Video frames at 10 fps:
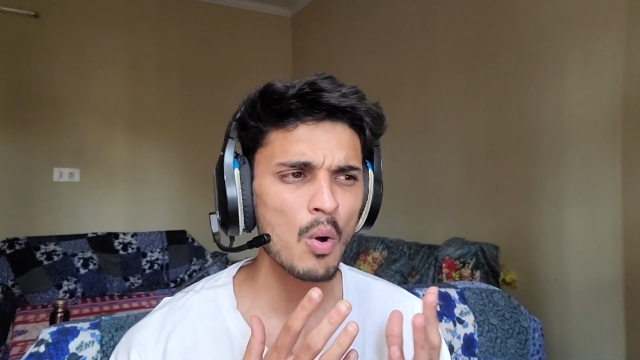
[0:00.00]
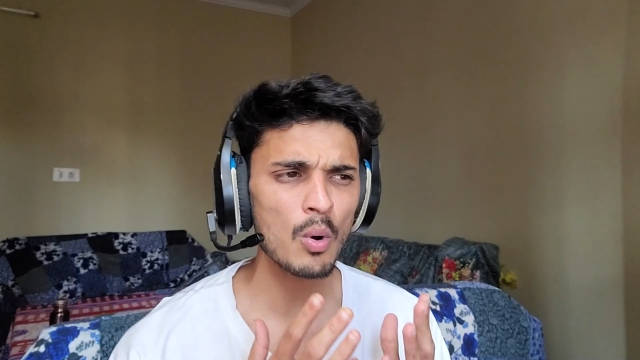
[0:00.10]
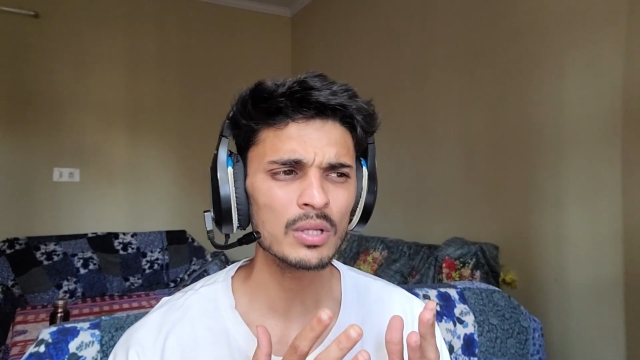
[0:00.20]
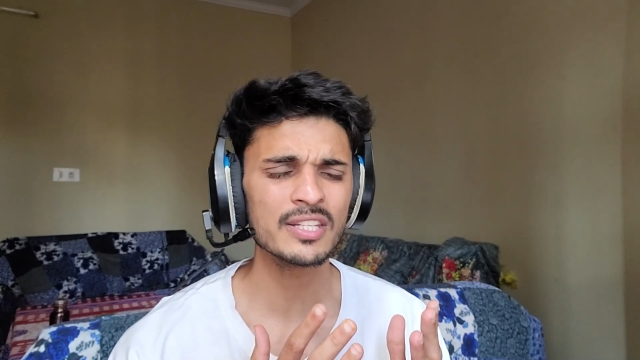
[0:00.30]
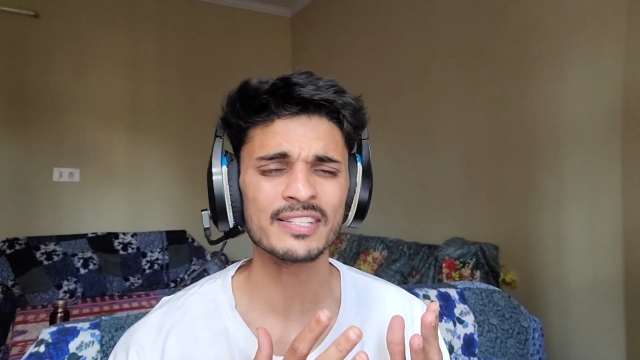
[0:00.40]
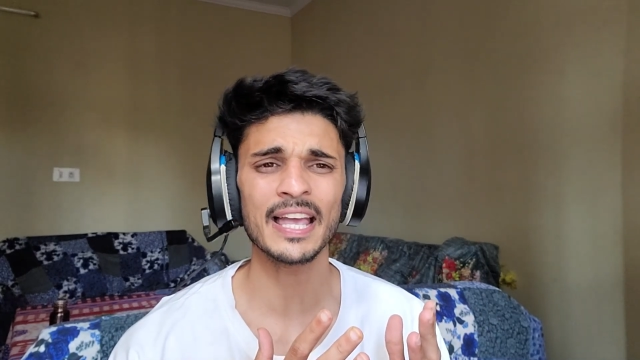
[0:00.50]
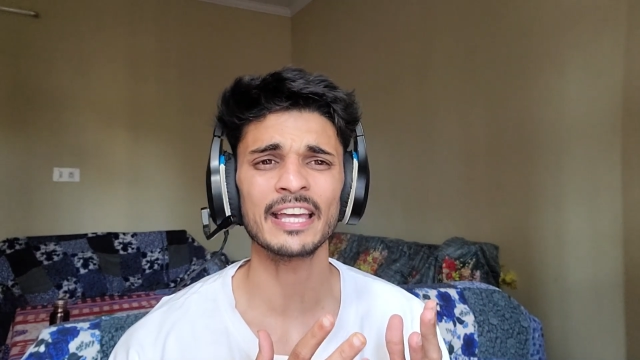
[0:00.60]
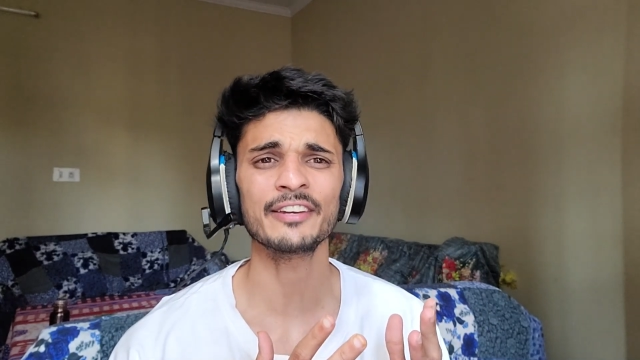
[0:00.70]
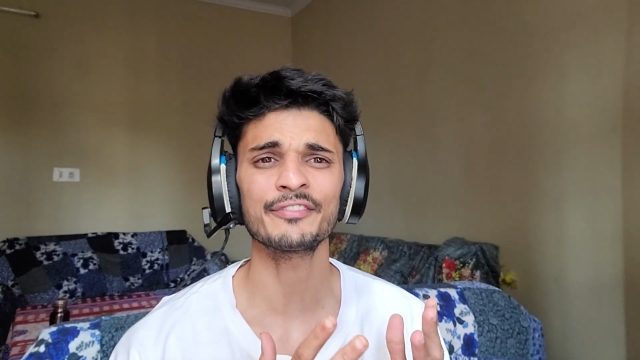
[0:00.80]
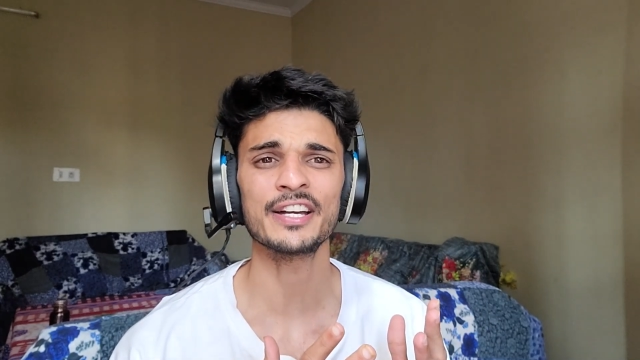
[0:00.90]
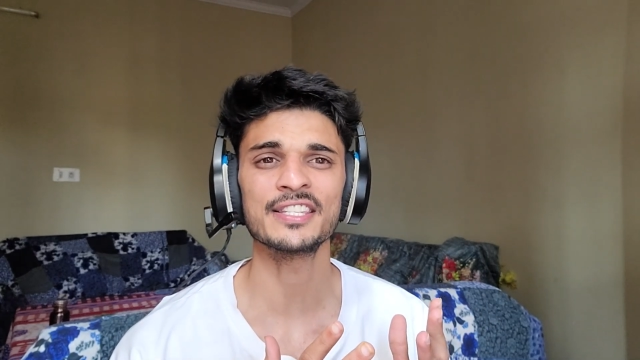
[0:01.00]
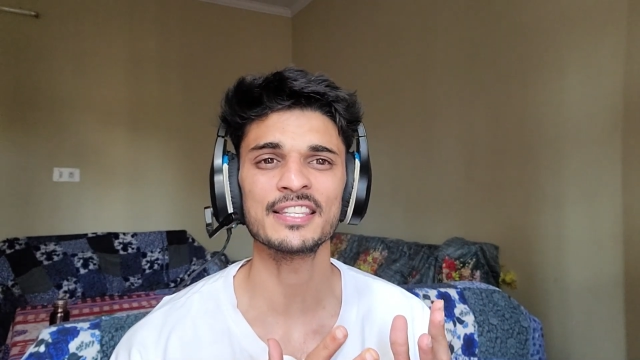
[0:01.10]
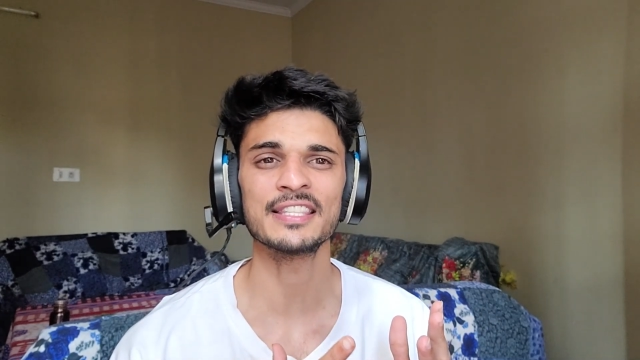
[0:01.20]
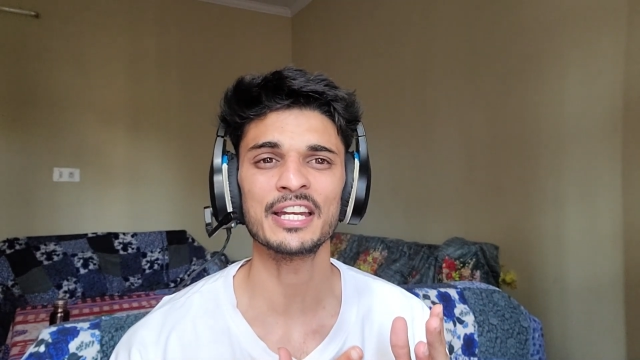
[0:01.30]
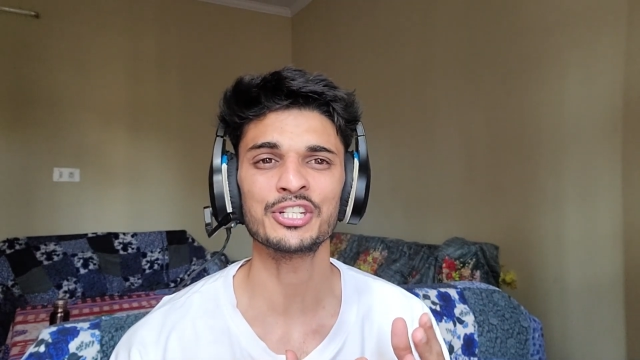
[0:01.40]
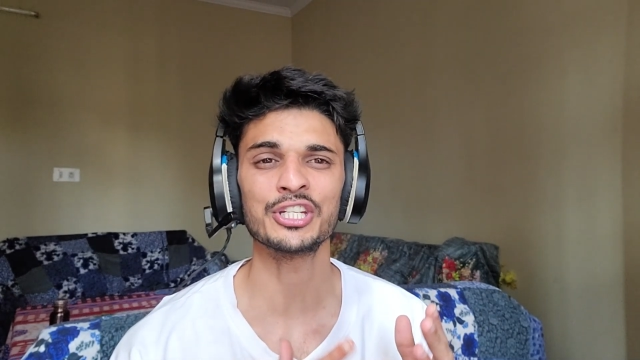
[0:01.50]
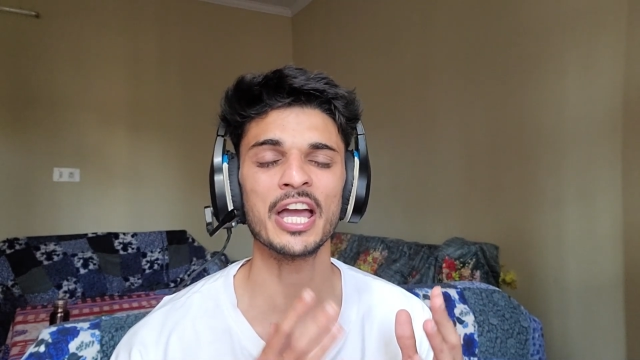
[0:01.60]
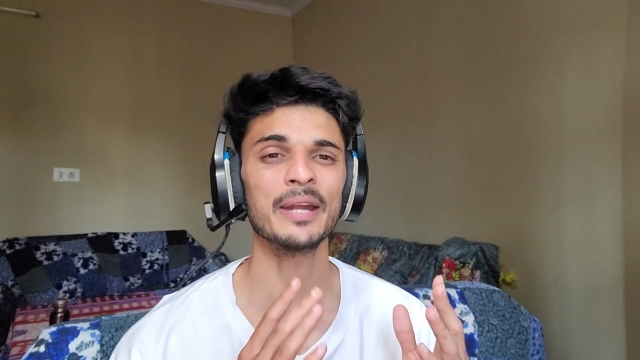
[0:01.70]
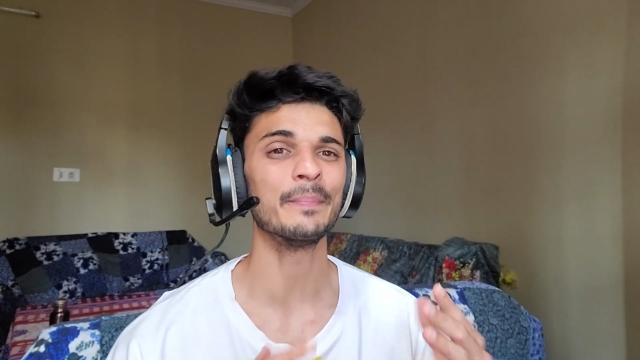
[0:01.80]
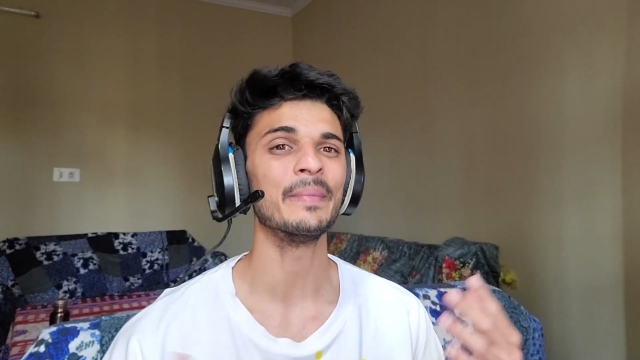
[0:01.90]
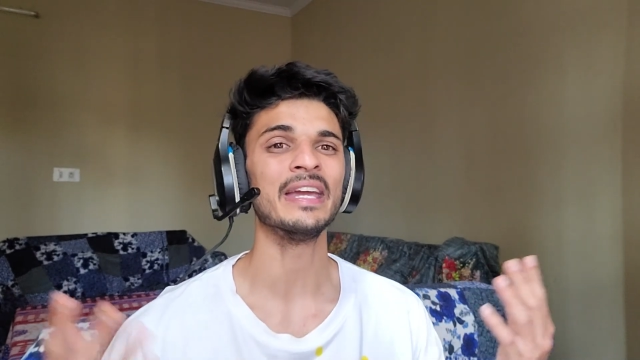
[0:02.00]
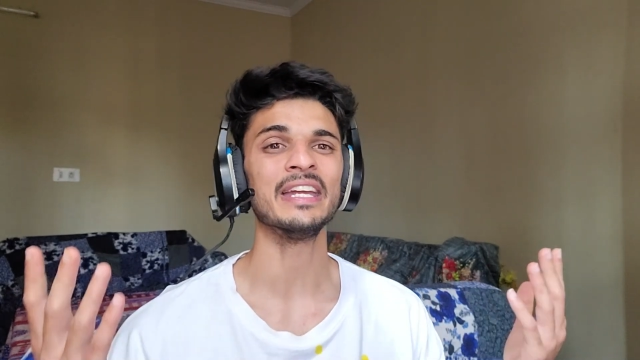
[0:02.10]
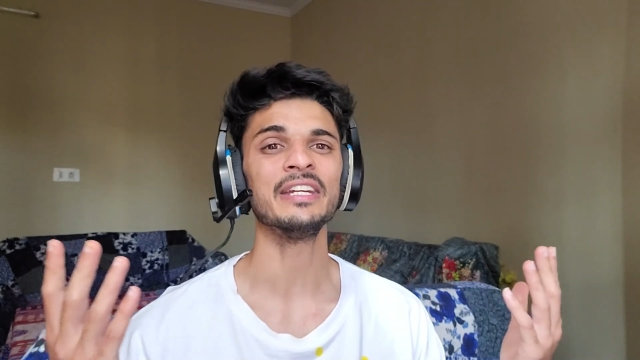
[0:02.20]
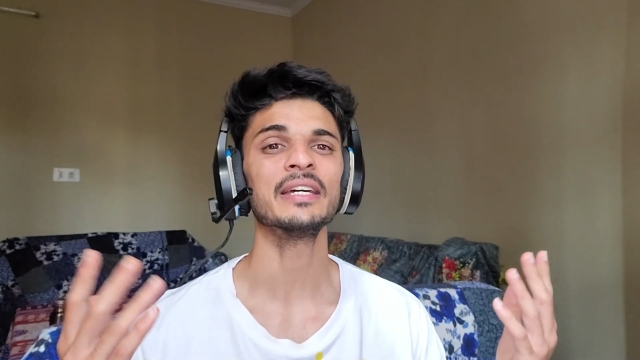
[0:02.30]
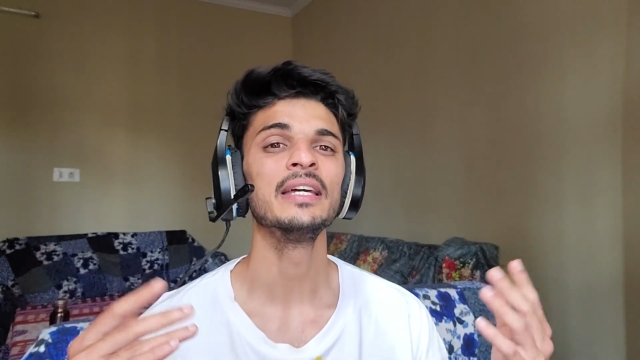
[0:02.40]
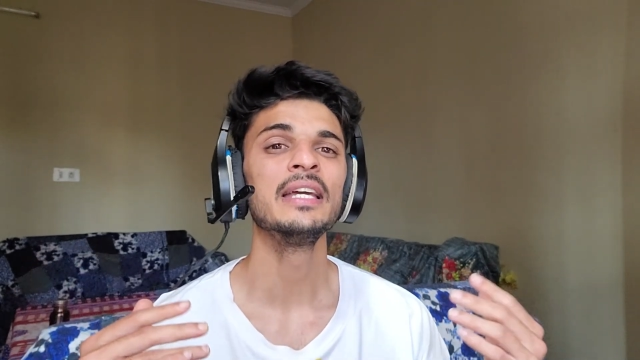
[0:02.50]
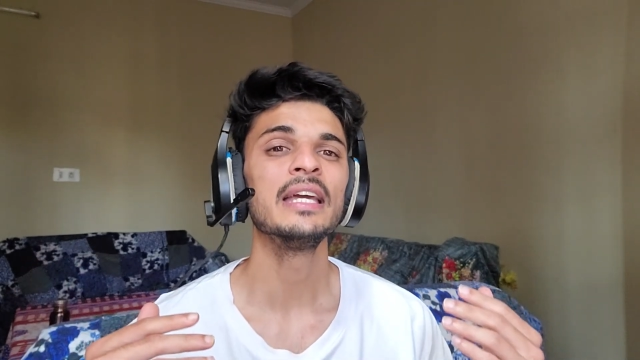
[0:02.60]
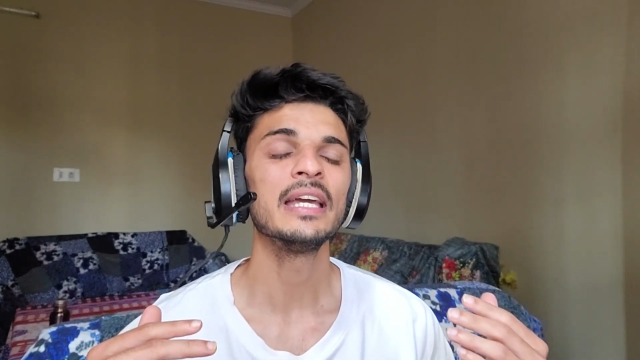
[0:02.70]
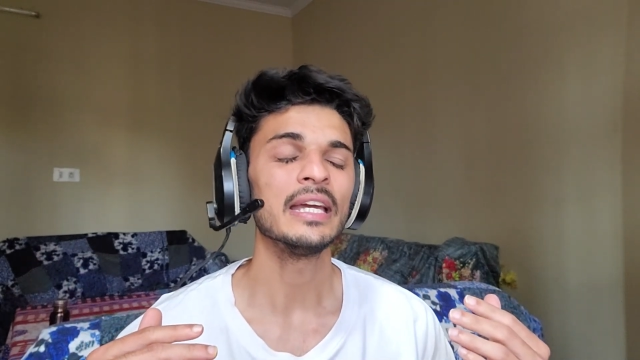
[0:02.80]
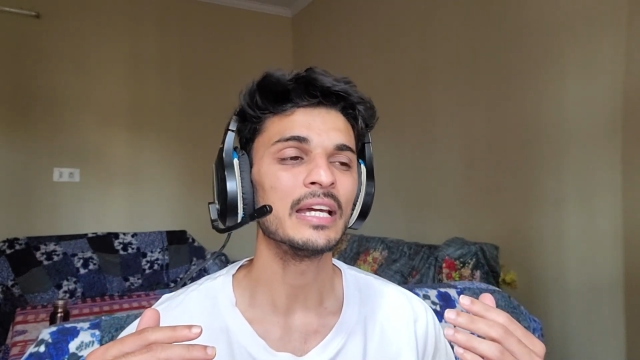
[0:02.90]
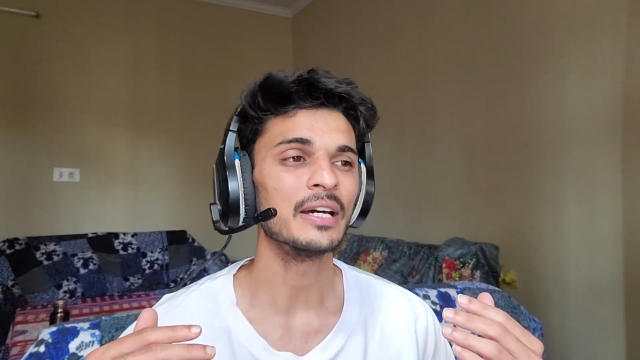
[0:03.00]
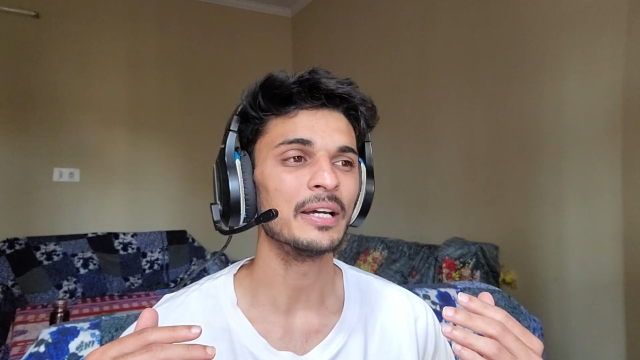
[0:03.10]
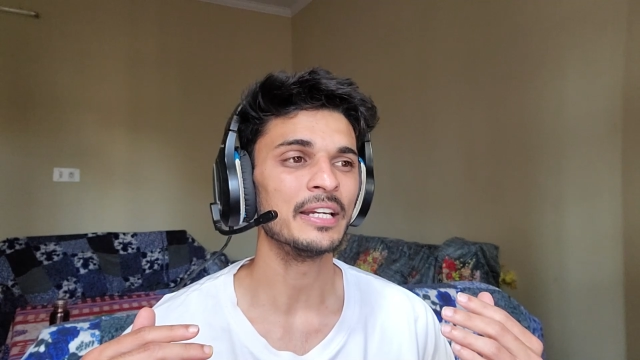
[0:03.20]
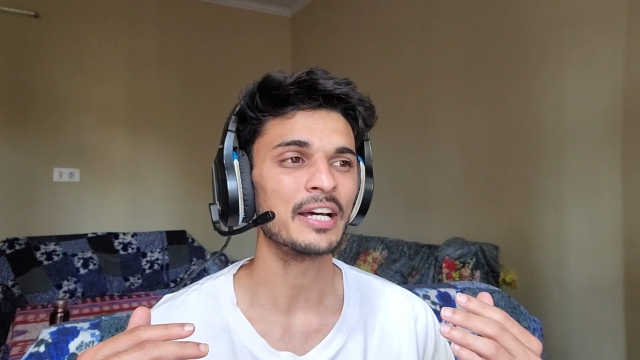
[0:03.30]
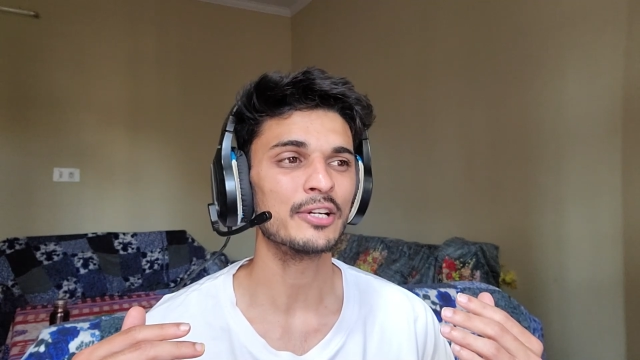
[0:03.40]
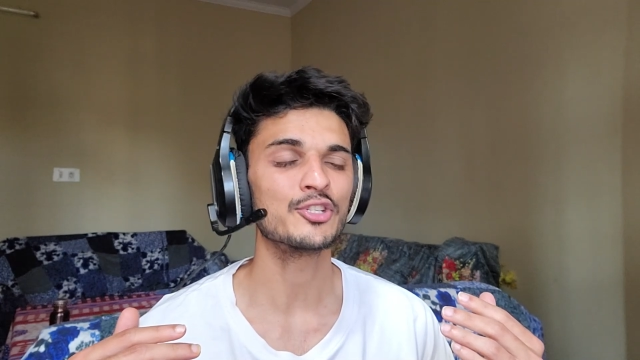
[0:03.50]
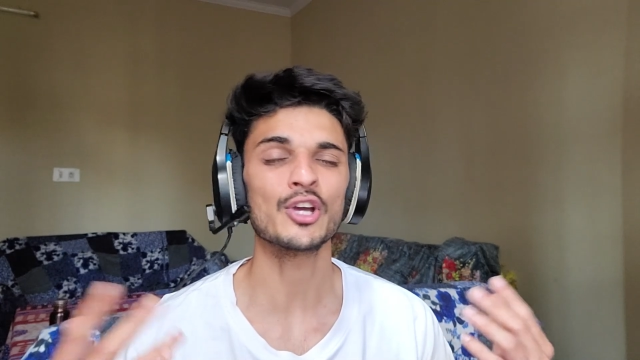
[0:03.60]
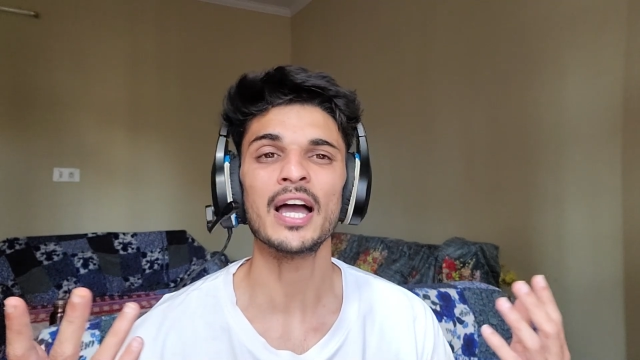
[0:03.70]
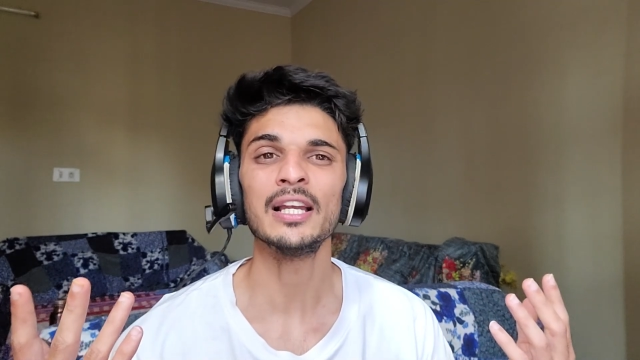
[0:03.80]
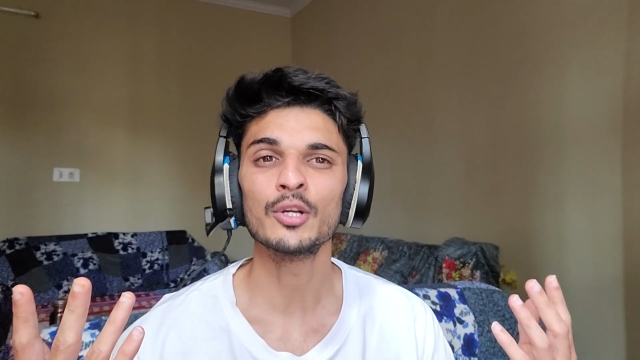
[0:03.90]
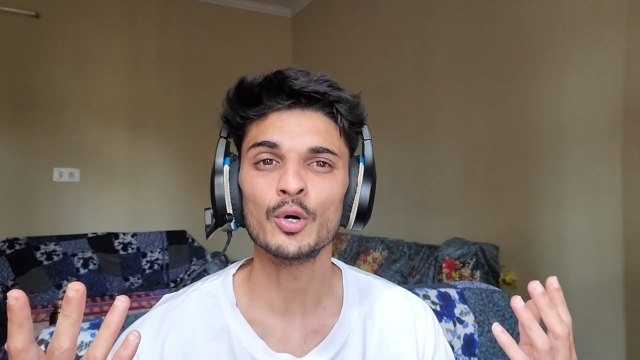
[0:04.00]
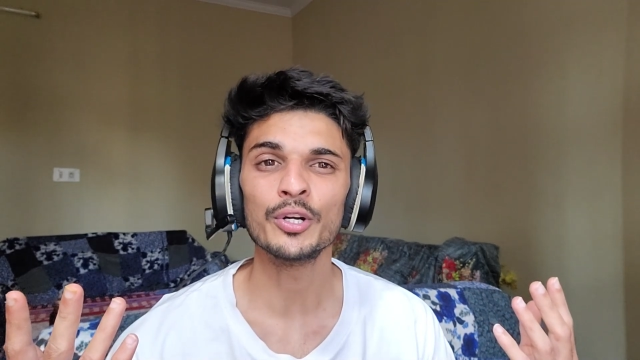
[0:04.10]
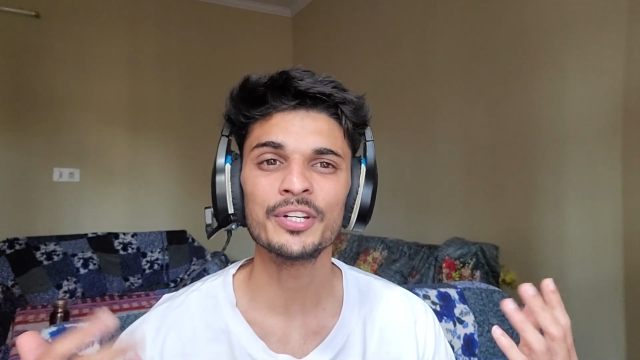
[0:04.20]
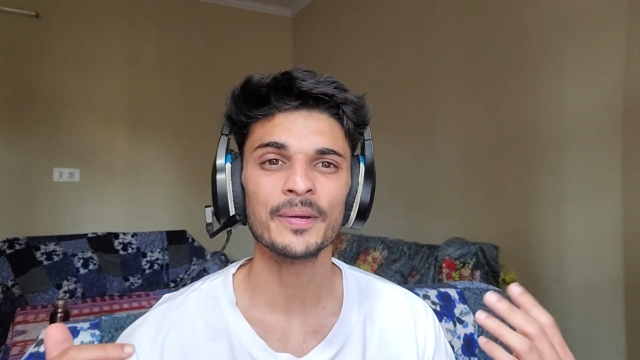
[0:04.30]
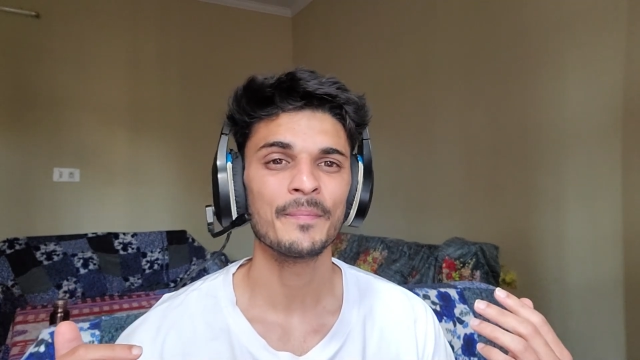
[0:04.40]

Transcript: all the sacrifices that she had made uh, in her childhood,